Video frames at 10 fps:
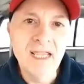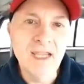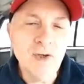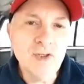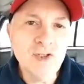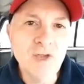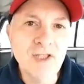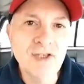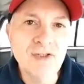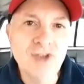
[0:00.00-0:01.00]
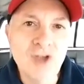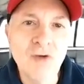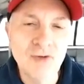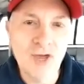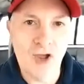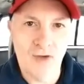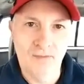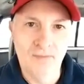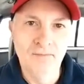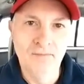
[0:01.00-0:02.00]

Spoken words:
Here's what you don't know.